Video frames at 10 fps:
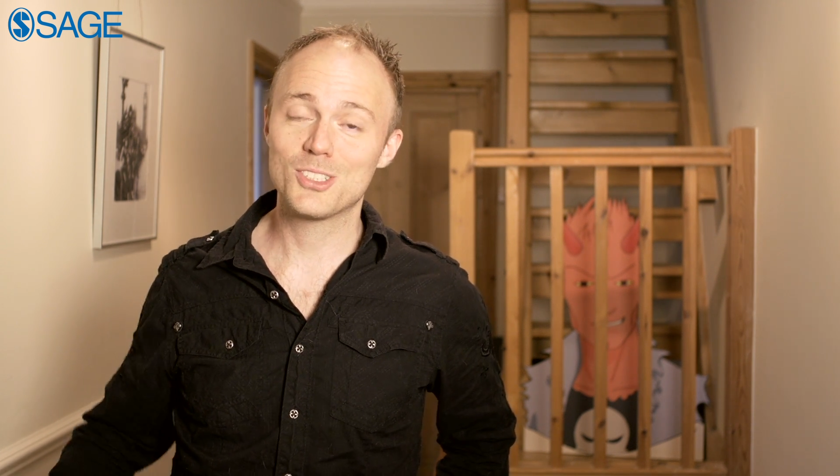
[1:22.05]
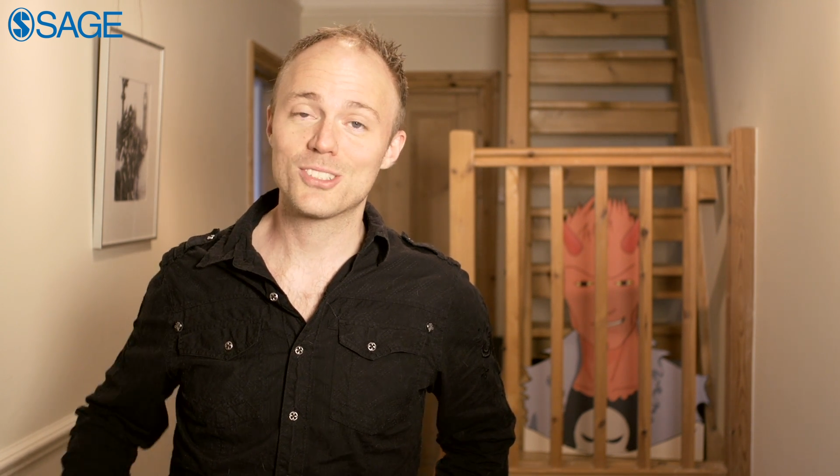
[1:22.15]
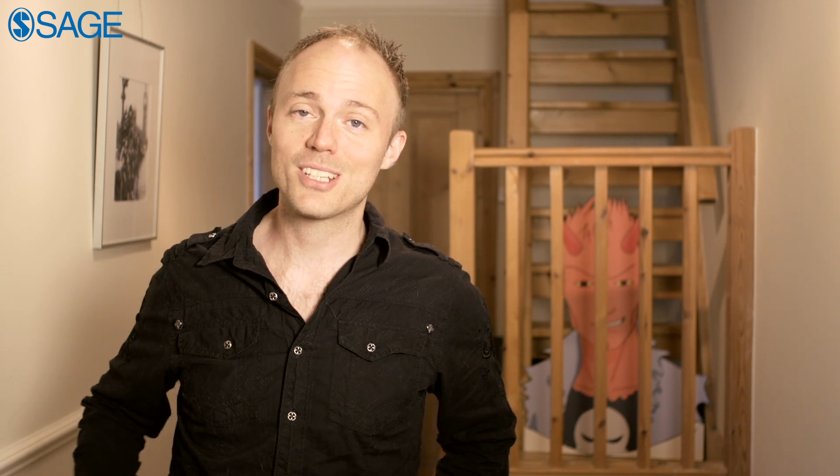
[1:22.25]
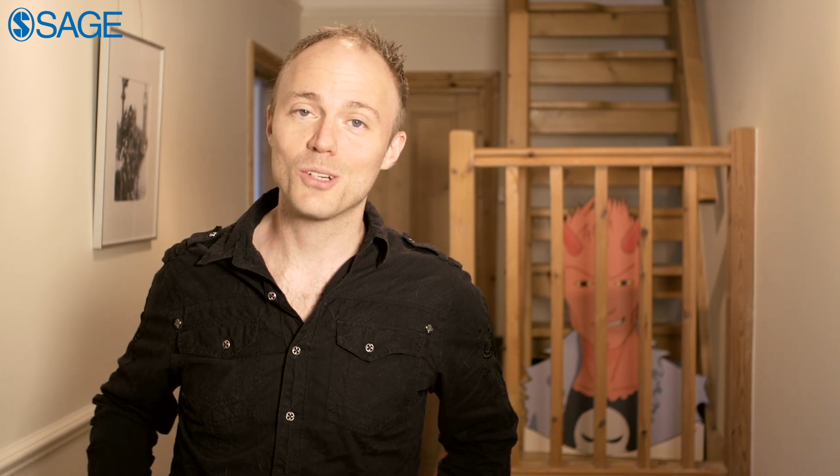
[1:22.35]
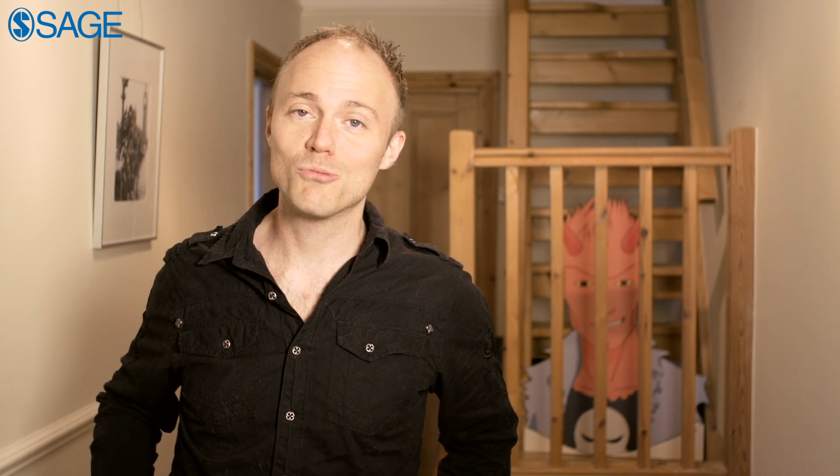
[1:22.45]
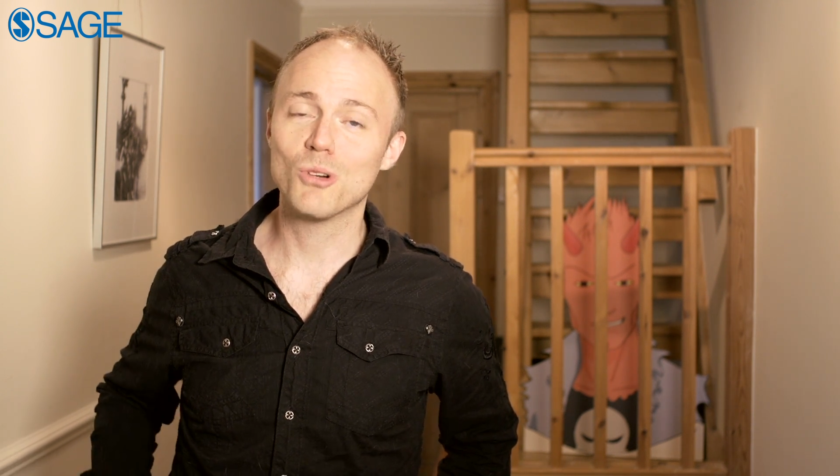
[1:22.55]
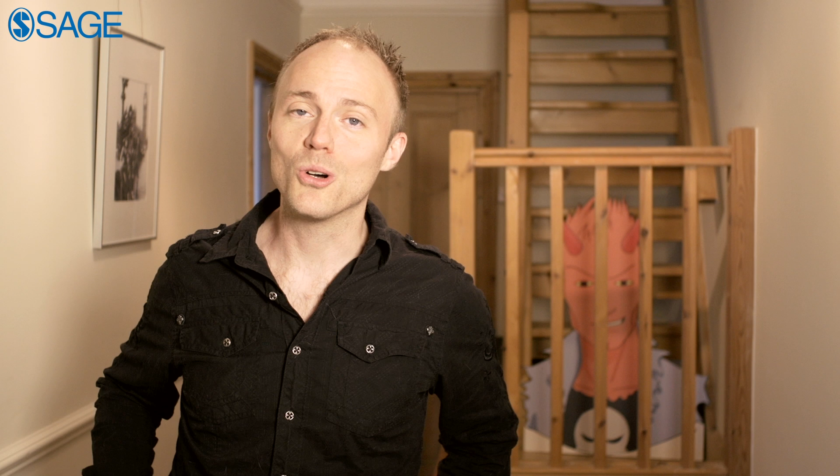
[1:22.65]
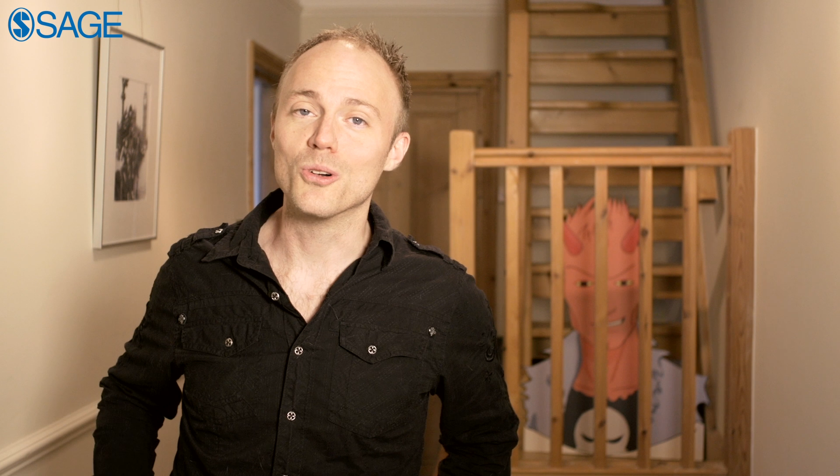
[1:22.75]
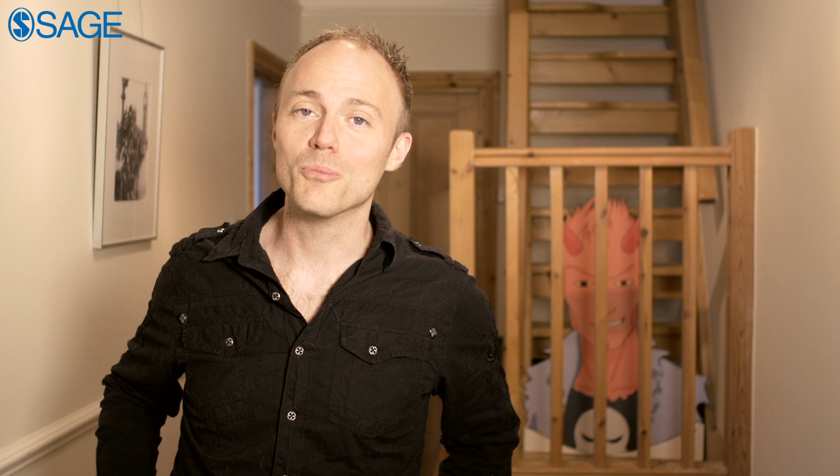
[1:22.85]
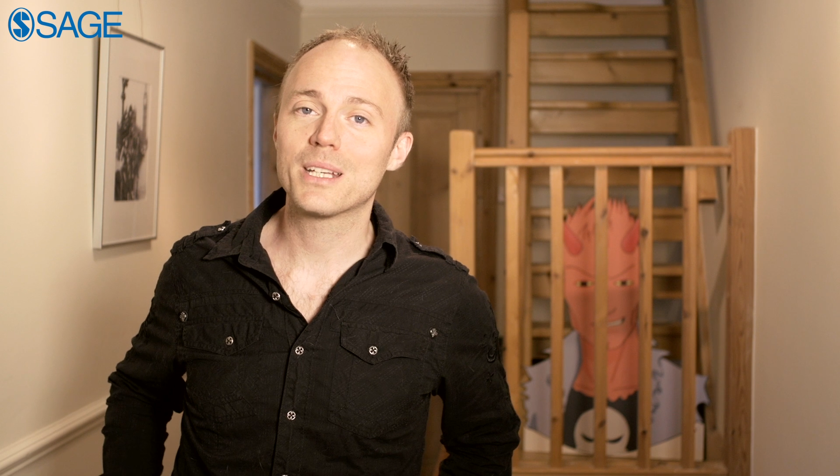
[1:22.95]
just go
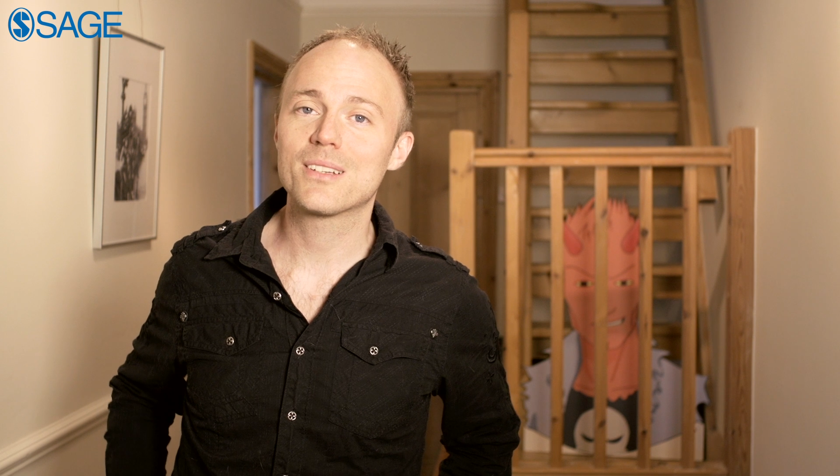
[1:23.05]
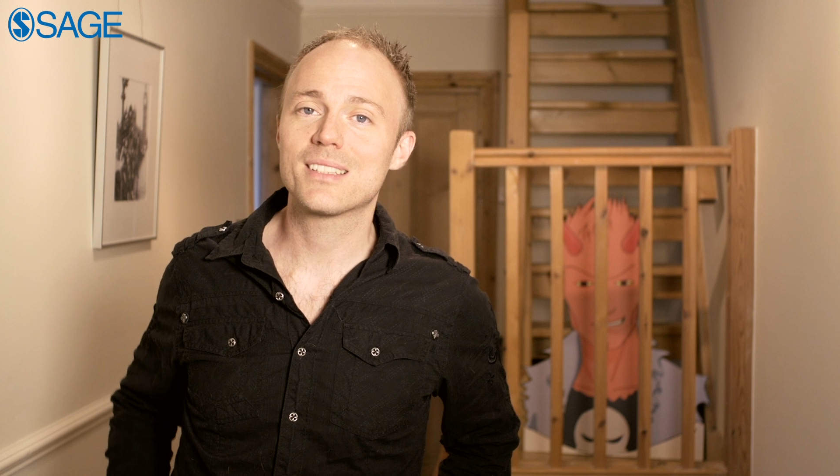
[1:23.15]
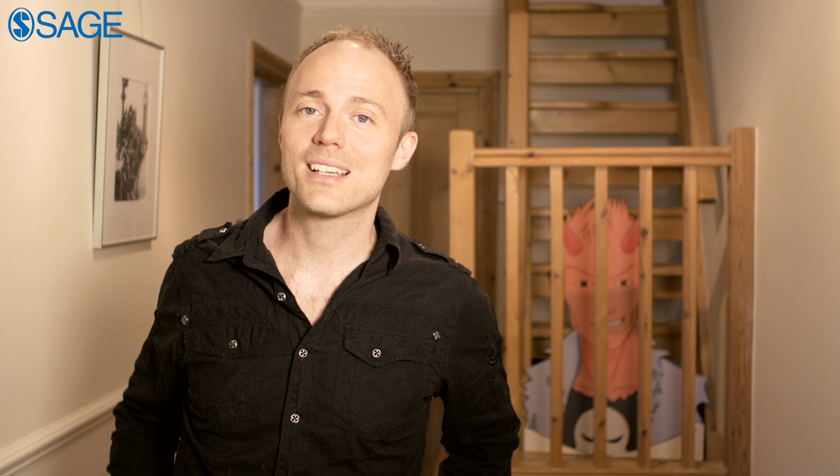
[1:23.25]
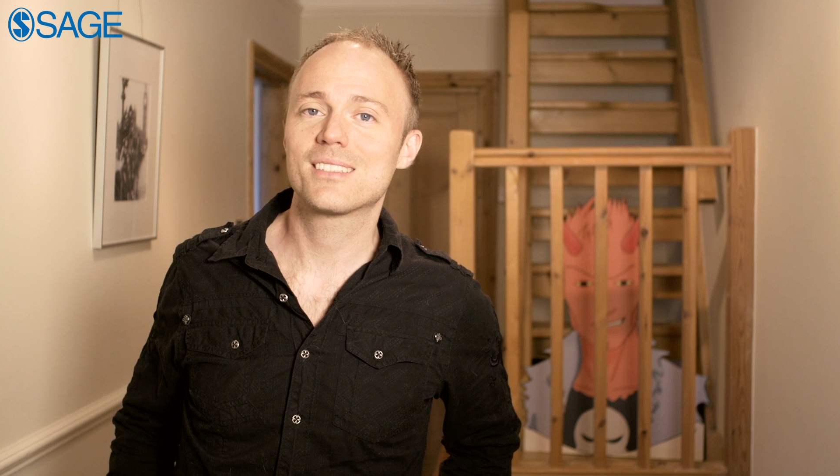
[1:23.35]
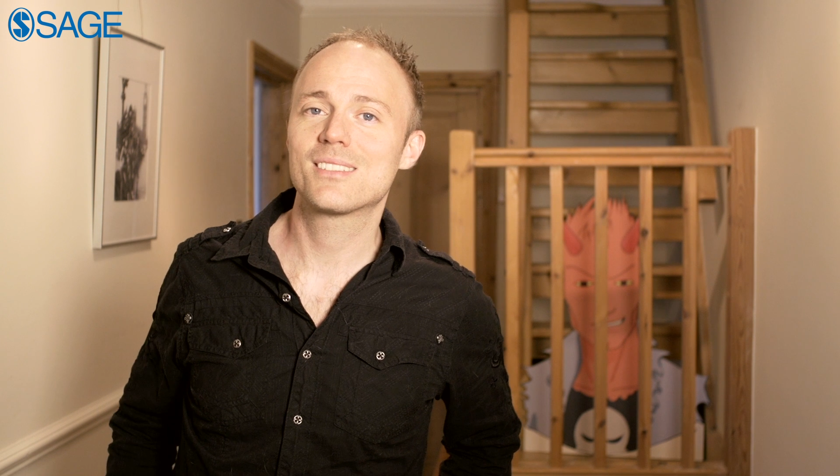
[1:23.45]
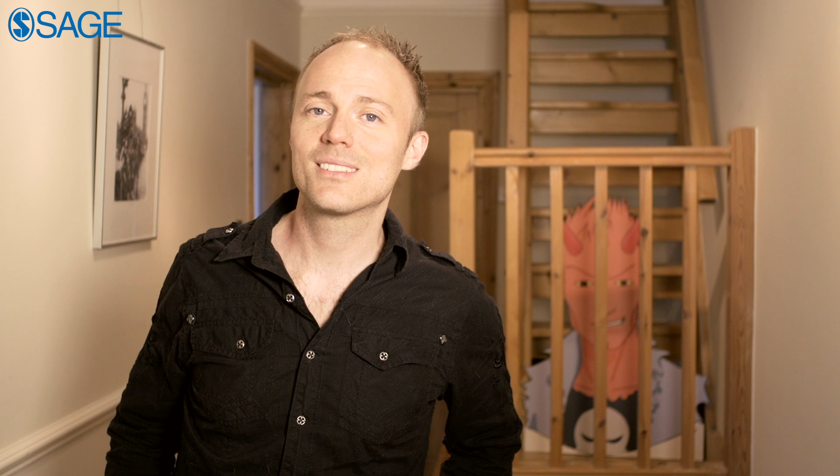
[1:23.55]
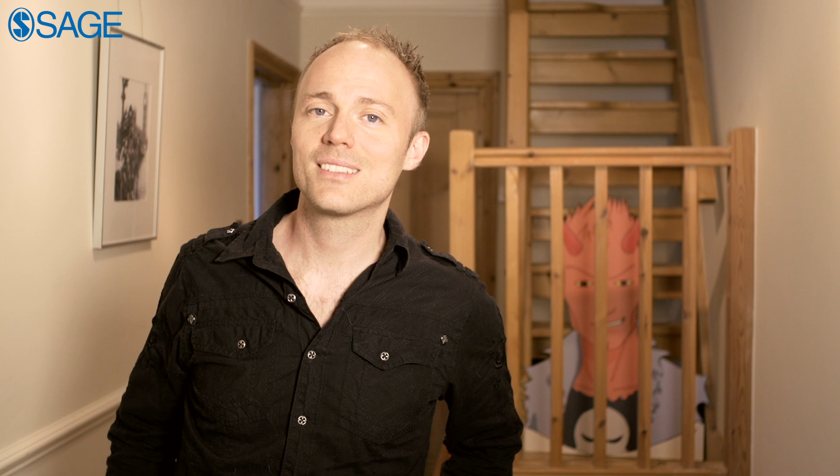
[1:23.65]
wrong, because that's